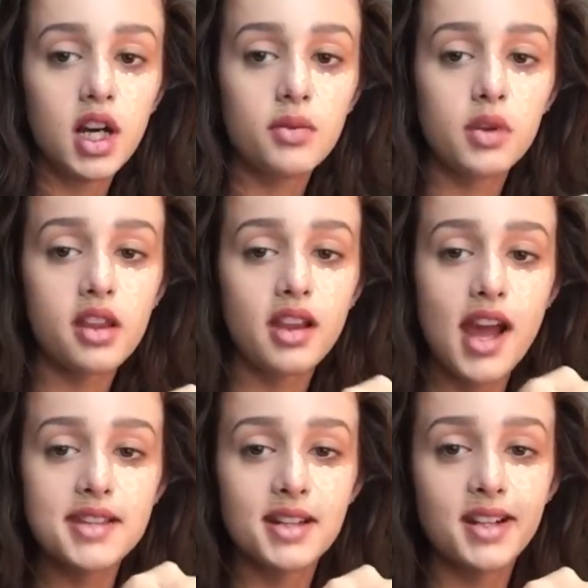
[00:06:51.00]
and one of the
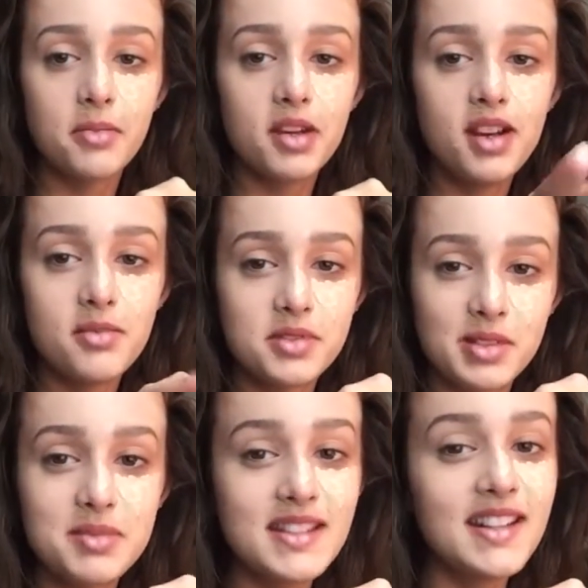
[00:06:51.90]
guys start coming up so
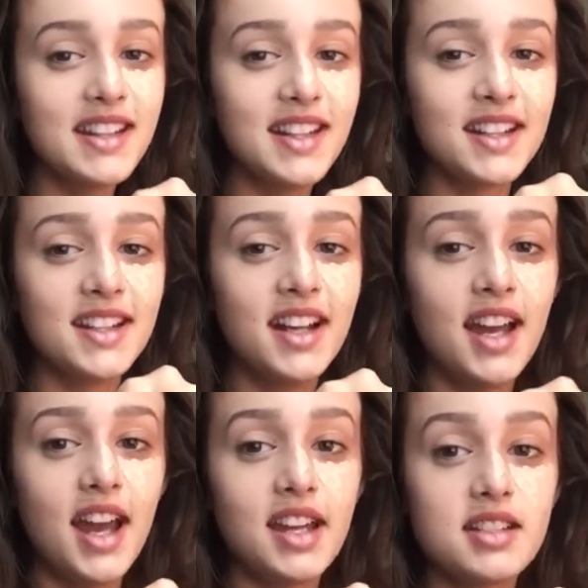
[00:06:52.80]
i'm sitting here
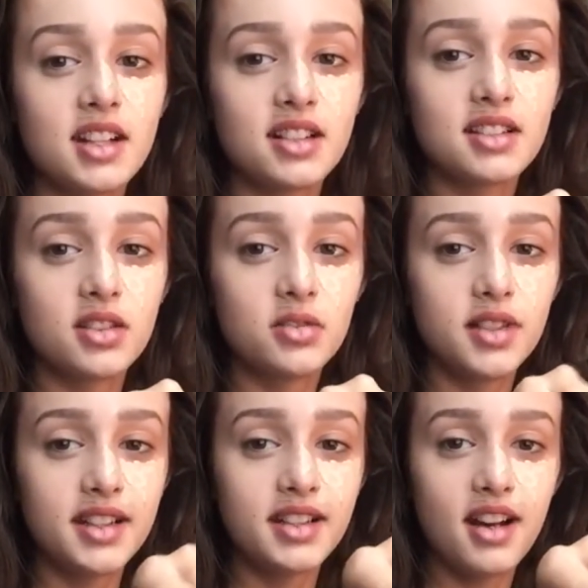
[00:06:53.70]
and he starts
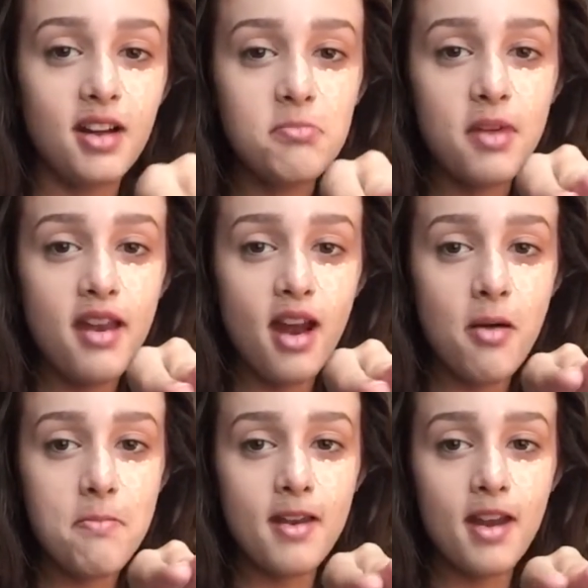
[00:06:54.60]
going up and
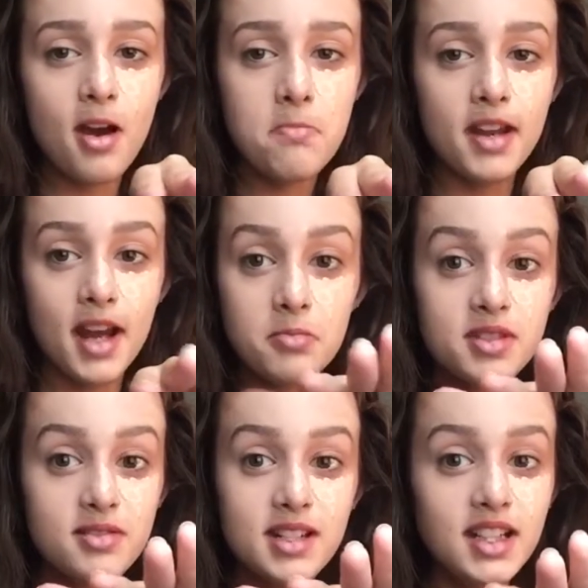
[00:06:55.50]
up and up and i'm
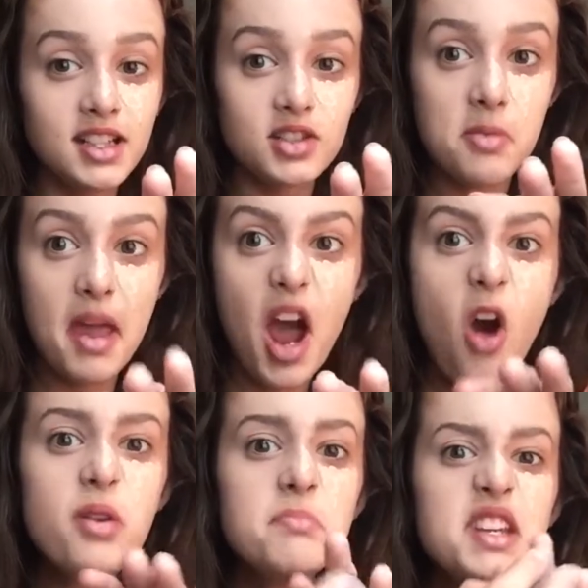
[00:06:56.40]
still sitting here so i'm like
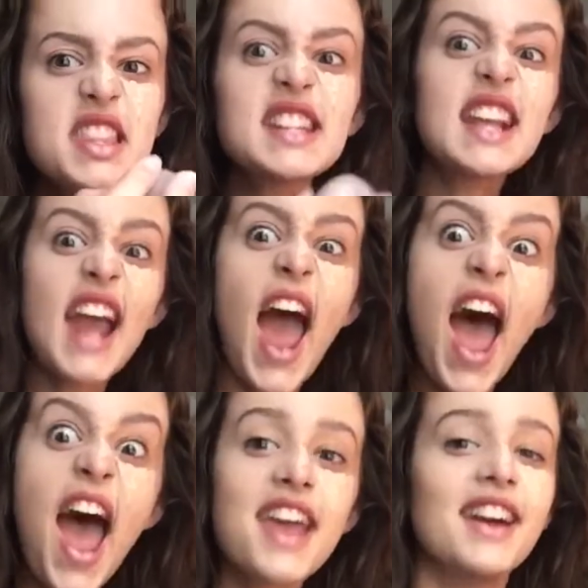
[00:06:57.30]
oh omg there's a
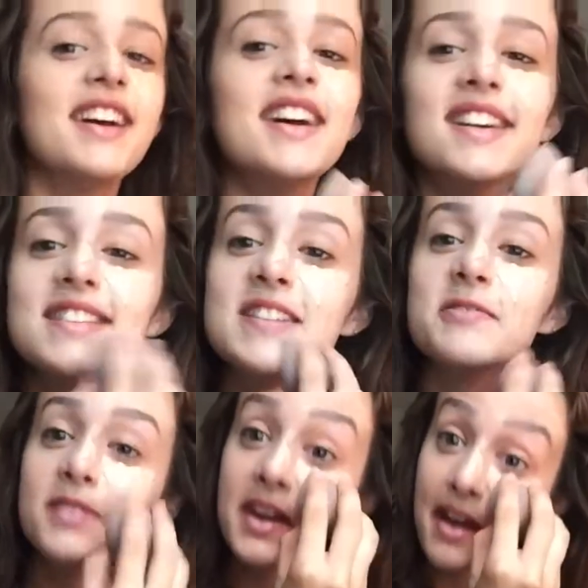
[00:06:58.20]
guy and i
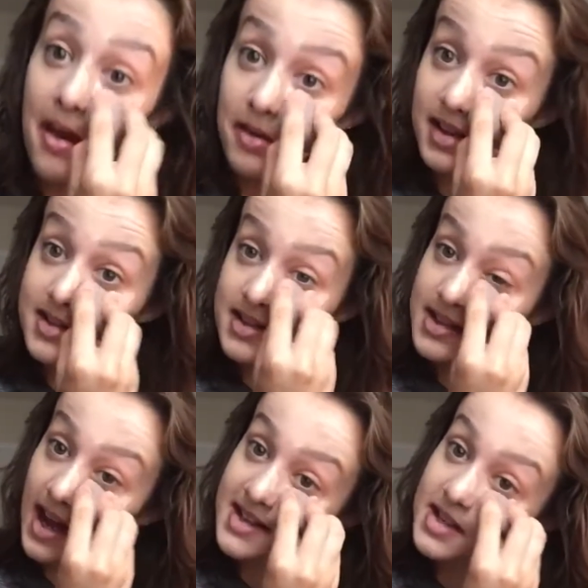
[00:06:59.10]
start freaking out because this
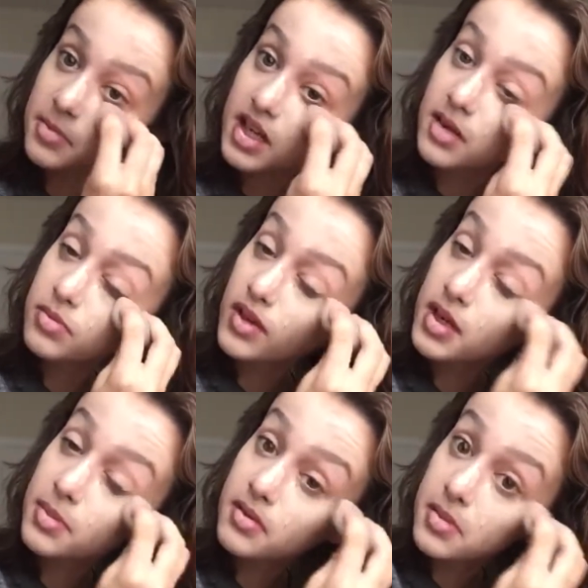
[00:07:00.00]
guy's coming up right
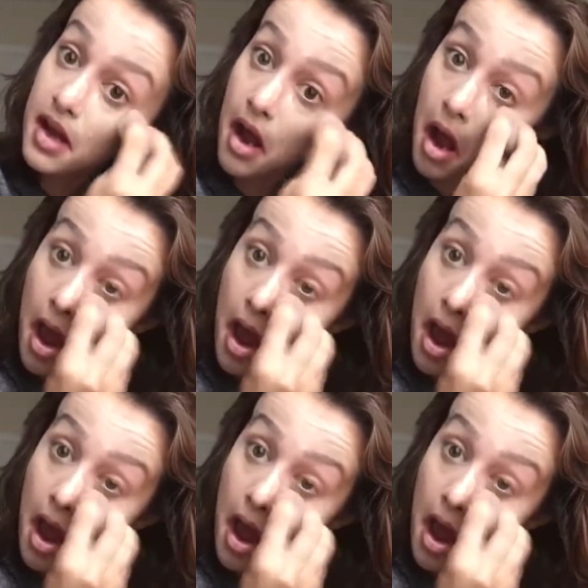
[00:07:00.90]
above me